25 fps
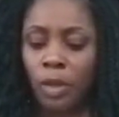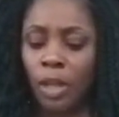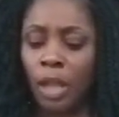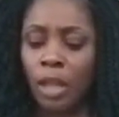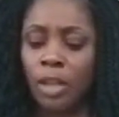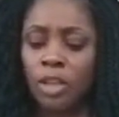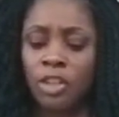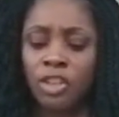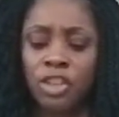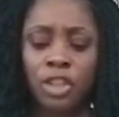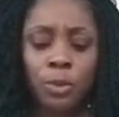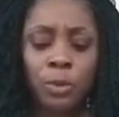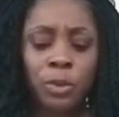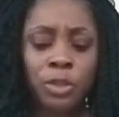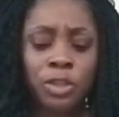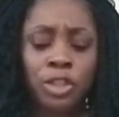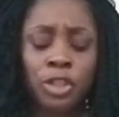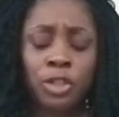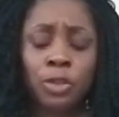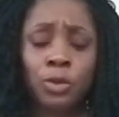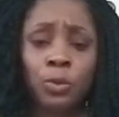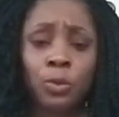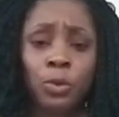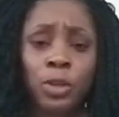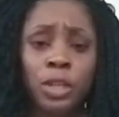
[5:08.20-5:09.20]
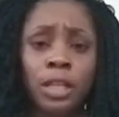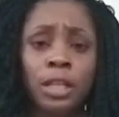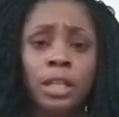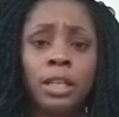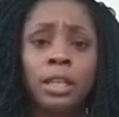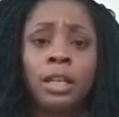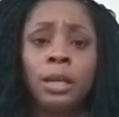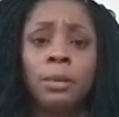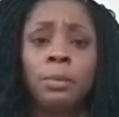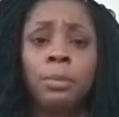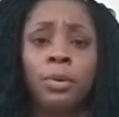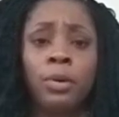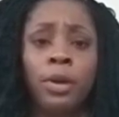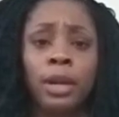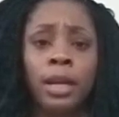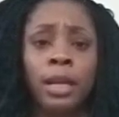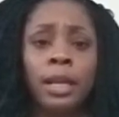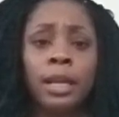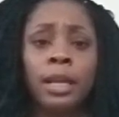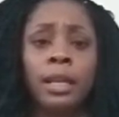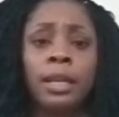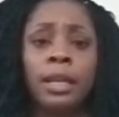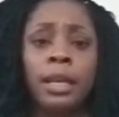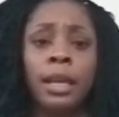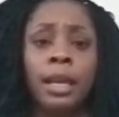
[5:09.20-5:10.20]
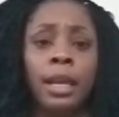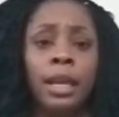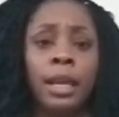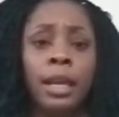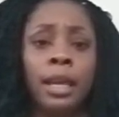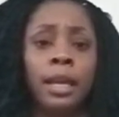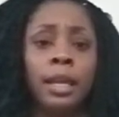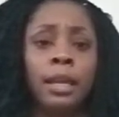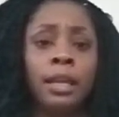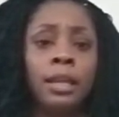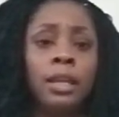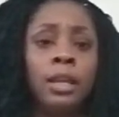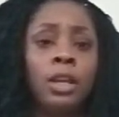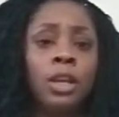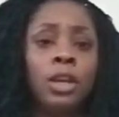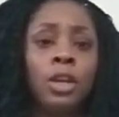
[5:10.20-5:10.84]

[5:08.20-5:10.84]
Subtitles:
she was just reading and praying and